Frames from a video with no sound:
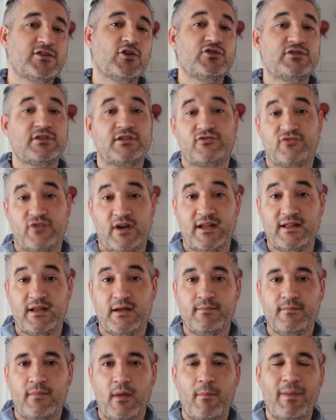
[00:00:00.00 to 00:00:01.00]
sauce is
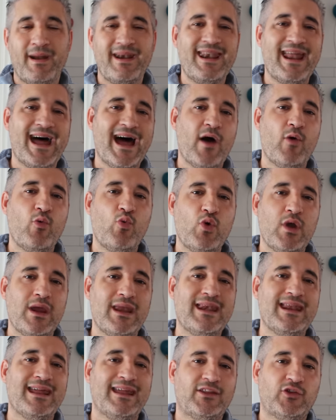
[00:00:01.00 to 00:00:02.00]
ready, but now
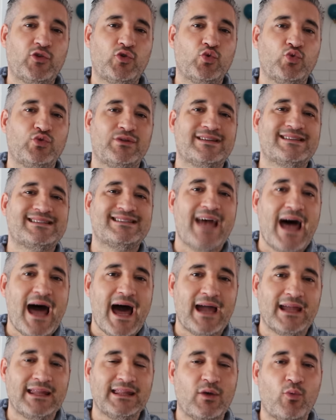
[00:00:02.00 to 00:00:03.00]
we need to
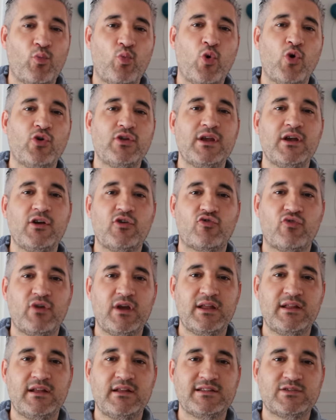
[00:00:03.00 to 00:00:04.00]
decide what
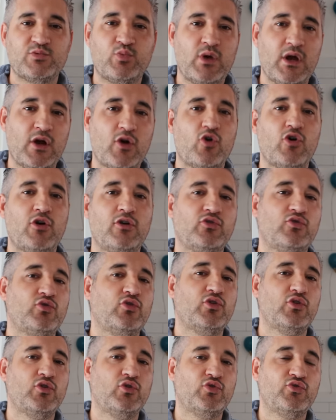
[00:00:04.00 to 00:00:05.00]
ingredients we are going
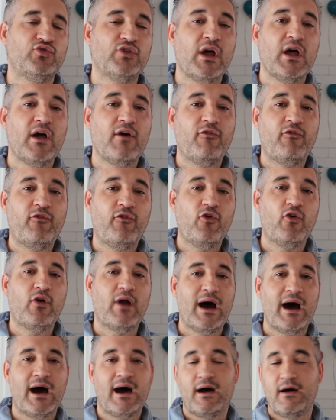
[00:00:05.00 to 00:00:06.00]
to use
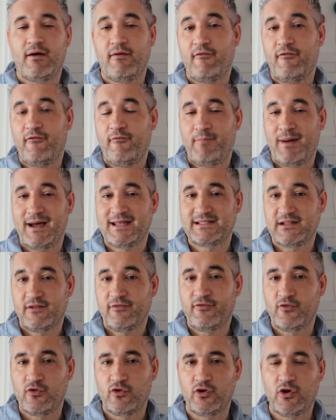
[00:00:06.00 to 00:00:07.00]
for our pasta
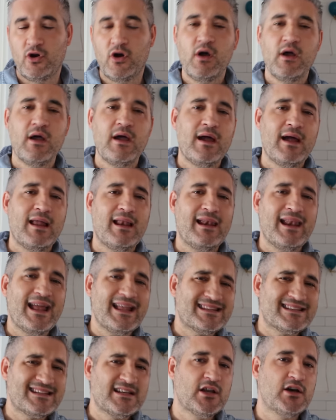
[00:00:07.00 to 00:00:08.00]
forno.
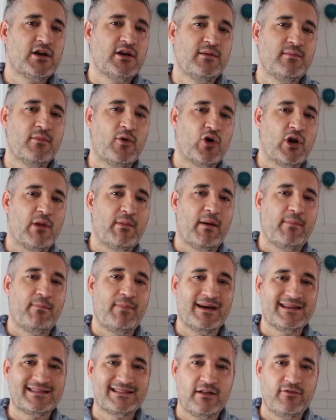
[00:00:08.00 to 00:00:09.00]
Let's learn more about
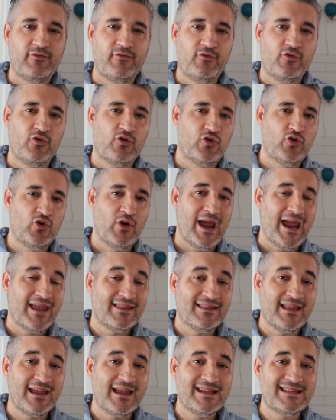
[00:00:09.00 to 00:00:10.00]
pasta forno
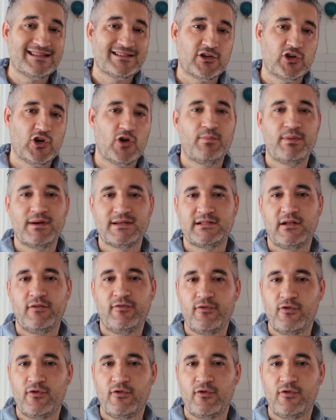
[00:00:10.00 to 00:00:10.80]
and the history of pasta